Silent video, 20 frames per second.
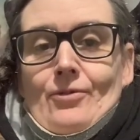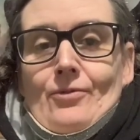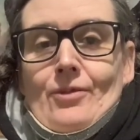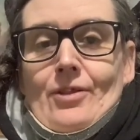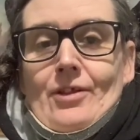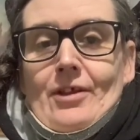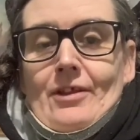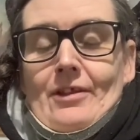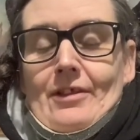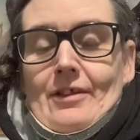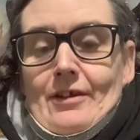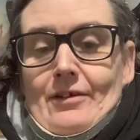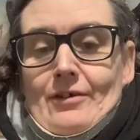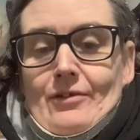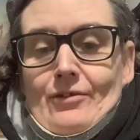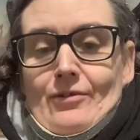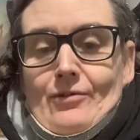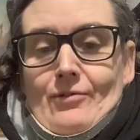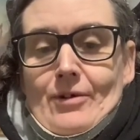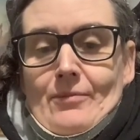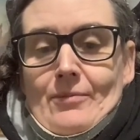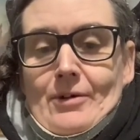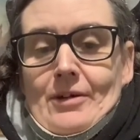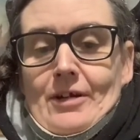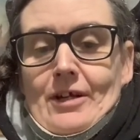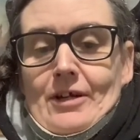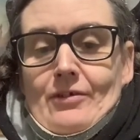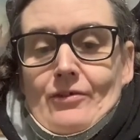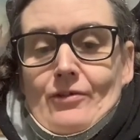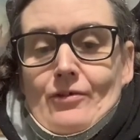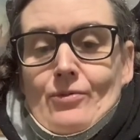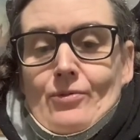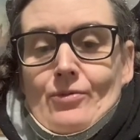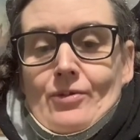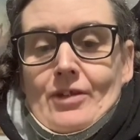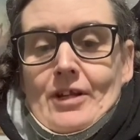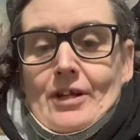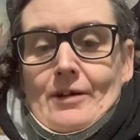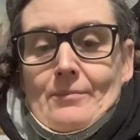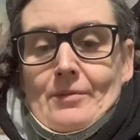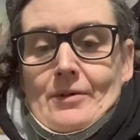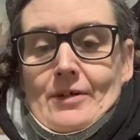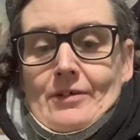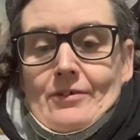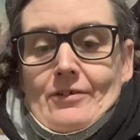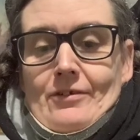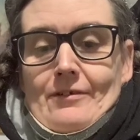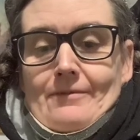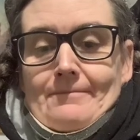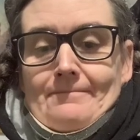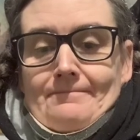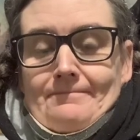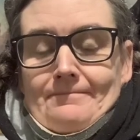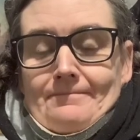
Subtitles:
you think that is around my neck. It's called a neck brace.